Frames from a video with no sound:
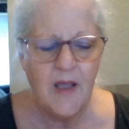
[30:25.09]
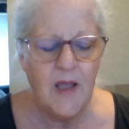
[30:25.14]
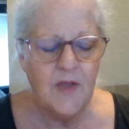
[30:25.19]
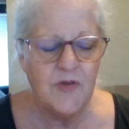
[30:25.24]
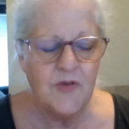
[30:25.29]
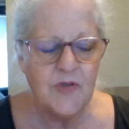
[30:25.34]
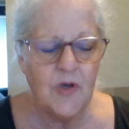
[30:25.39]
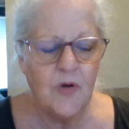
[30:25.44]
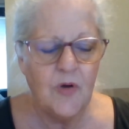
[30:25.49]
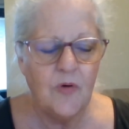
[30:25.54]

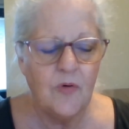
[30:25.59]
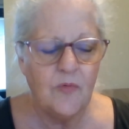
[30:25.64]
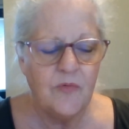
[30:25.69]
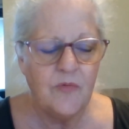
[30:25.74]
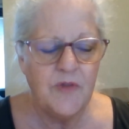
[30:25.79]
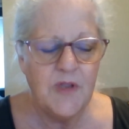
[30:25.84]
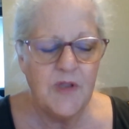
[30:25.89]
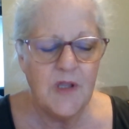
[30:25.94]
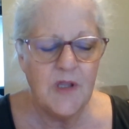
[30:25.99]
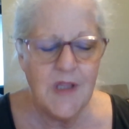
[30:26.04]

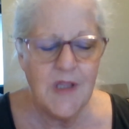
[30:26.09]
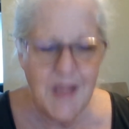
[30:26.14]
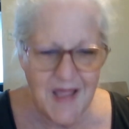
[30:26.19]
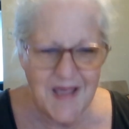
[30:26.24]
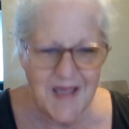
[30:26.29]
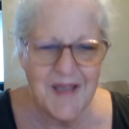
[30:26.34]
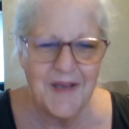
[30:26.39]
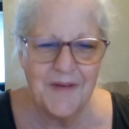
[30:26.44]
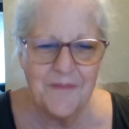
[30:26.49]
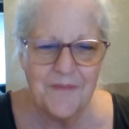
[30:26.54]
So
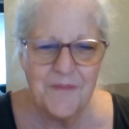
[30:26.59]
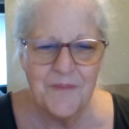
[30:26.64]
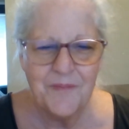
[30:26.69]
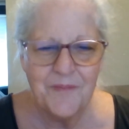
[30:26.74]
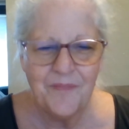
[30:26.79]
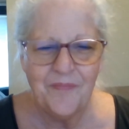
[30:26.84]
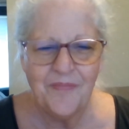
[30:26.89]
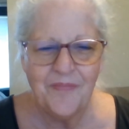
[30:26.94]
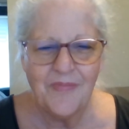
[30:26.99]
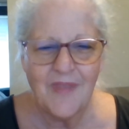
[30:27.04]
then
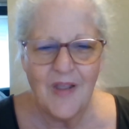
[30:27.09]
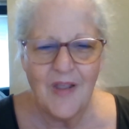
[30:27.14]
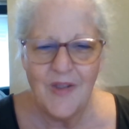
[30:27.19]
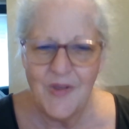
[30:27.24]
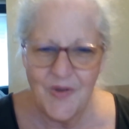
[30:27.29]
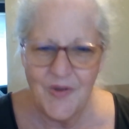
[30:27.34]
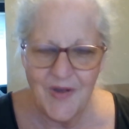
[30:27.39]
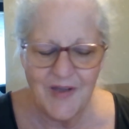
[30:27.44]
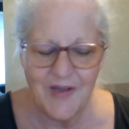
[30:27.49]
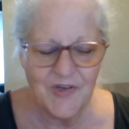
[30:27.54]

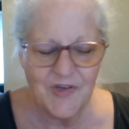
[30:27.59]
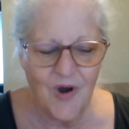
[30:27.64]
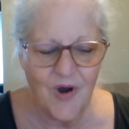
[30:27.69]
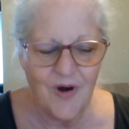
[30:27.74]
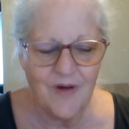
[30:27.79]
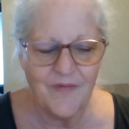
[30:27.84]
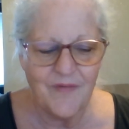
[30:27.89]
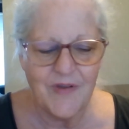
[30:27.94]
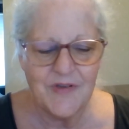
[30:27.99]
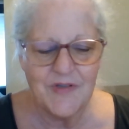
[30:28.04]
you get to
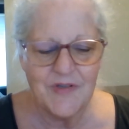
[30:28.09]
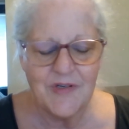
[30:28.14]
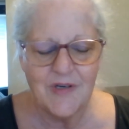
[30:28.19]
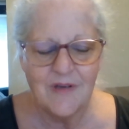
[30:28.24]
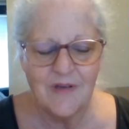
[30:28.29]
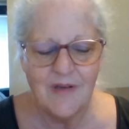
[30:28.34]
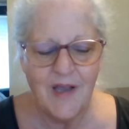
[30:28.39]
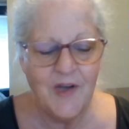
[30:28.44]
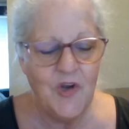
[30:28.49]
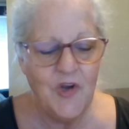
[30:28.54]
harvest,
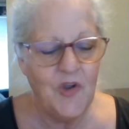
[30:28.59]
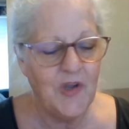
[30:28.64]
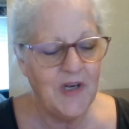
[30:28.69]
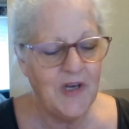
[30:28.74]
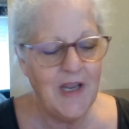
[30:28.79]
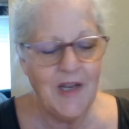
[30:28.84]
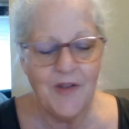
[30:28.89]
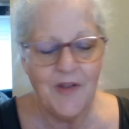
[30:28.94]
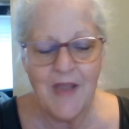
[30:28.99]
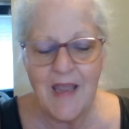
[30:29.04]
and you can
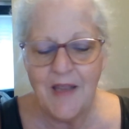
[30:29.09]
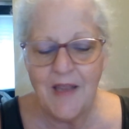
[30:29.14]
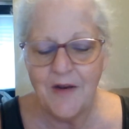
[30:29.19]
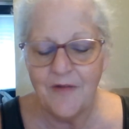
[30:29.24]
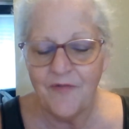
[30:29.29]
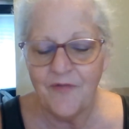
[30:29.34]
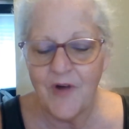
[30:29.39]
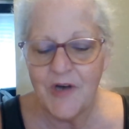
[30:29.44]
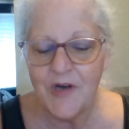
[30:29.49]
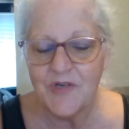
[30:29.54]
either eat it
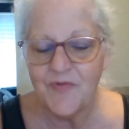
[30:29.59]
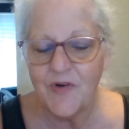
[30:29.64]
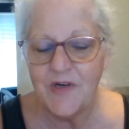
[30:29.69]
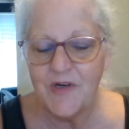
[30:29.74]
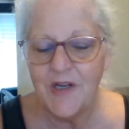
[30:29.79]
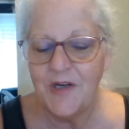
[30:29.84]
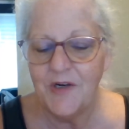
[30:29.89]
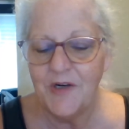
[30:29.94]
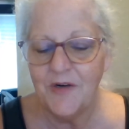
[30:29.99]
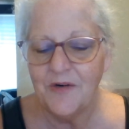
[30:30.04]
fresh for
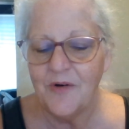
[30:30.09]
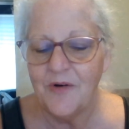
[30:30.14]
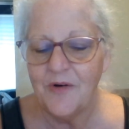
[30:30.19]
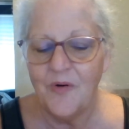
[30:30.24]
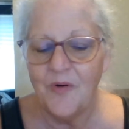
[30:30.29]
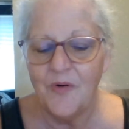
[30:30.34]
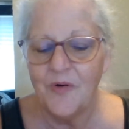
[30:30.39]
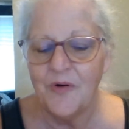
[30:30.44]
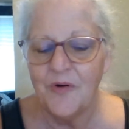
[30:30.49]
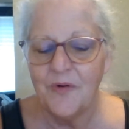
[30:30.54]
dinner
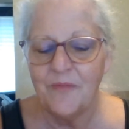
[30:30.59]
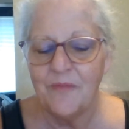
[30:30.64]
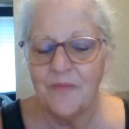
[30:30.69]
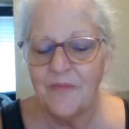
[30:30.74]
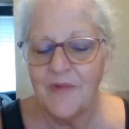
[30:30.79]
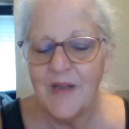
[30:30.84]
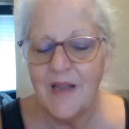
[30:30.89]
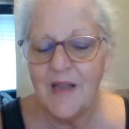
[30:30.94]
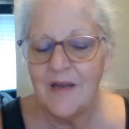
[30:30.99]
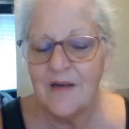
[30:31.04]
or
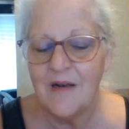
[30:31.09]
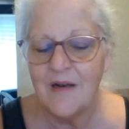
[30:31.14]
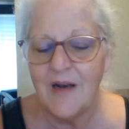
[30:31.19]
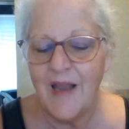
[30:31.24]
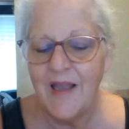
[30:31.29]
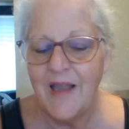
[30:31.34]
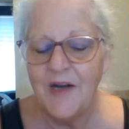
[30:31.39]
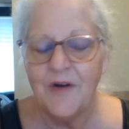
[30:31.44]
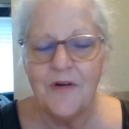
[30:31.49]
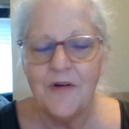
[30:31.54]

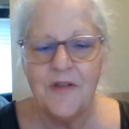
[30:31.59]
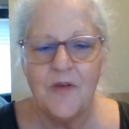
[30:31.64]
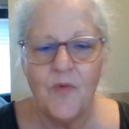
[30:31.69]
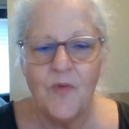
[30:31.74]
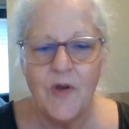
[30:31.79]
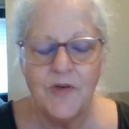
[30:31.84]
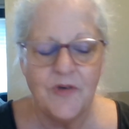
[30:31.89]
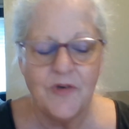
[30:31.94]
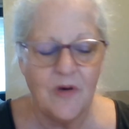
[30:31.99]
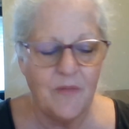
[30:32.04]
later in the
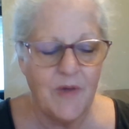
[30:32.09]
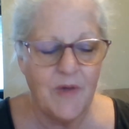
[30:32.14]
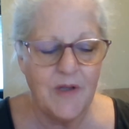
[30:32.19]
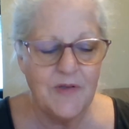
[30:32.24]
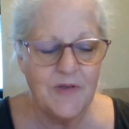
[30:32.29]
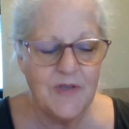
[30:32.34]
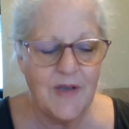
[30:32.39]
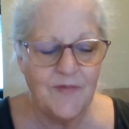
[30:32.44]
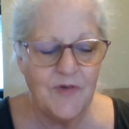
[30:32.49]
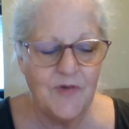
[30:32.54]
winter
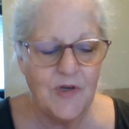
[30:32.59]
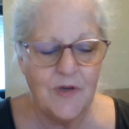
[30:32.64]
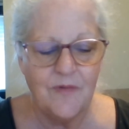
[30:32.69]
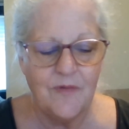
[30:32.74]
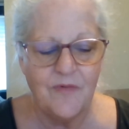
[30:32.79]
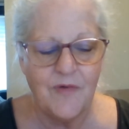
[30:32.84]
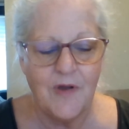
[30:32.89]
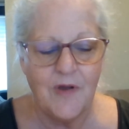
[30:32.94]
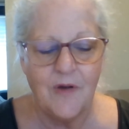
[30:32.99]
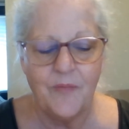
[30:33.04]
months after
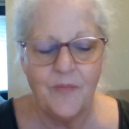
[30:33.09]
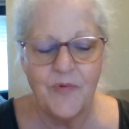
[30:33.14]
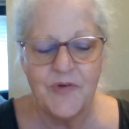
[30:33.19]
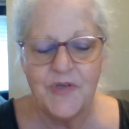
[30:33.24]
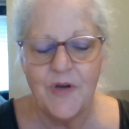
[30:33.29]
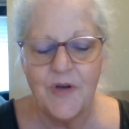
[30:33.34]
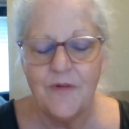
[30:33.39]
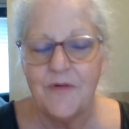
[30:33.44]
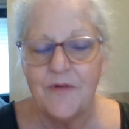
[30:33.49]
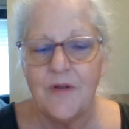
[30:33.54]
you've
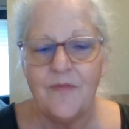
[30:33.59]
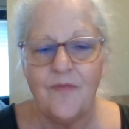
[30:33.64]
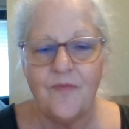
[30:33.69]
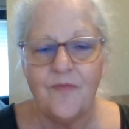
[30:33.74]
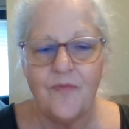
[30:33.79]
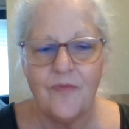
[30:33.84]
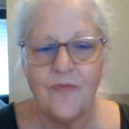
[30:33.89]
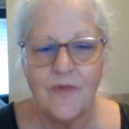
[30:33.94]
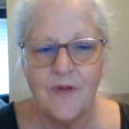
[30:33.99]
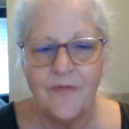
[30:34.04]
preserved
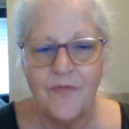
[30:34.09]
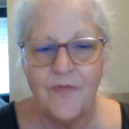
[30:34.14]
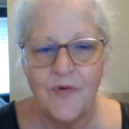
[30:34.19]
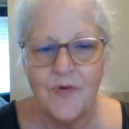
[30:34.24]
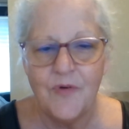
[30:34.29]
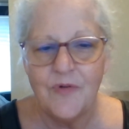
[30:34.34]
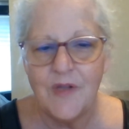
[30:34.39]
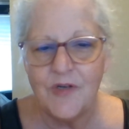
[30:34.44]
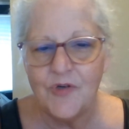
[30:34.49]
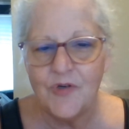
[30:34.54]
the
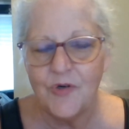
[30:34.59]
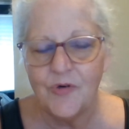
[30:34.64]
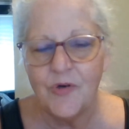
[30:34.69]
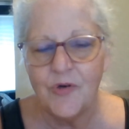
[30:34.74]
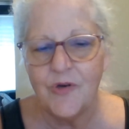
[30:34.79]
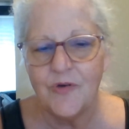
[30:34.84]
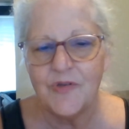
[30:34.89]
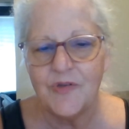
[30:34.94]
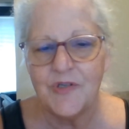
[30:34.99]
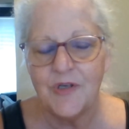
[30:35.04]
food that you grew
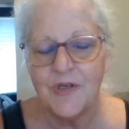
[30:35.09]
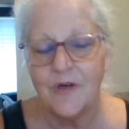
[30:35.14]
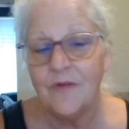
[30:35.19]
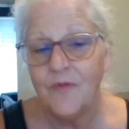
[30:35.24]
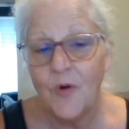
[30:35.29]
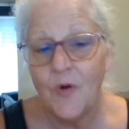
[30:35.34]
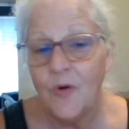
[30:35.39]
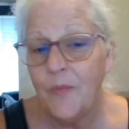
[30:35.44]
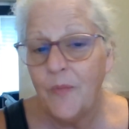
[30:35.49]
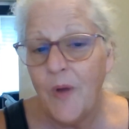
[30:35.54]
yourself,
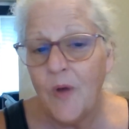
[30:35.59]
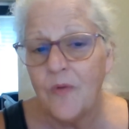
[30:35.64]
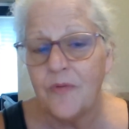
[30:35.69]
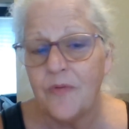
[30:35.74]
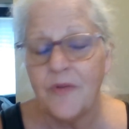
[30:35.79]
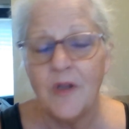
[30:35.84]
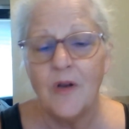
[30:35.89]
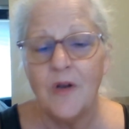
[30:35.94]
or both.